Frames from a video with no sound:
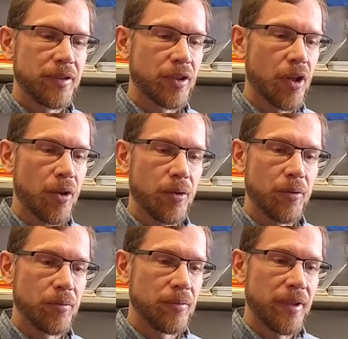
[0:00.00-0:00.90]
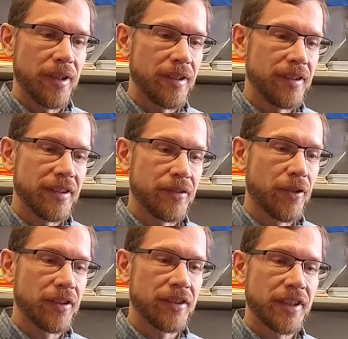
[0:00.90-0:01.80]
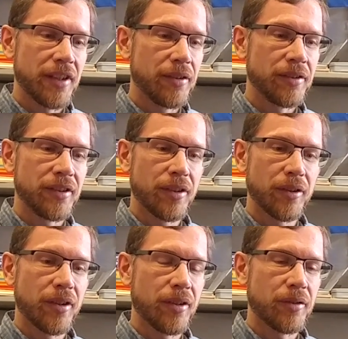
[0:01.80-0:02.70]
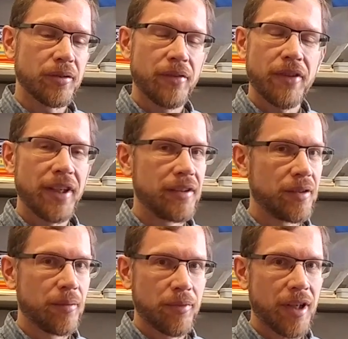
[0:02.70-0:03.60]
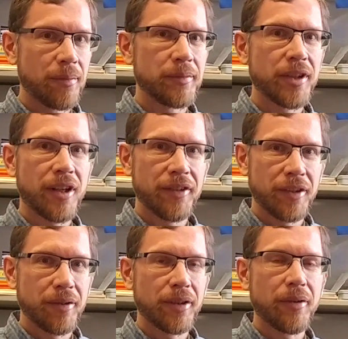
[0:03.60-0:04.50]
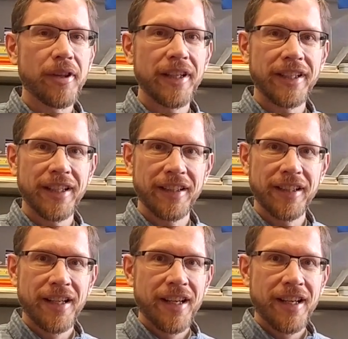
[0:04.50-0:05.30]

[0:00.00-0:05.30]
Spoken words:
So as far as skills, you learn all sorts of things, problem solving, critical thinking,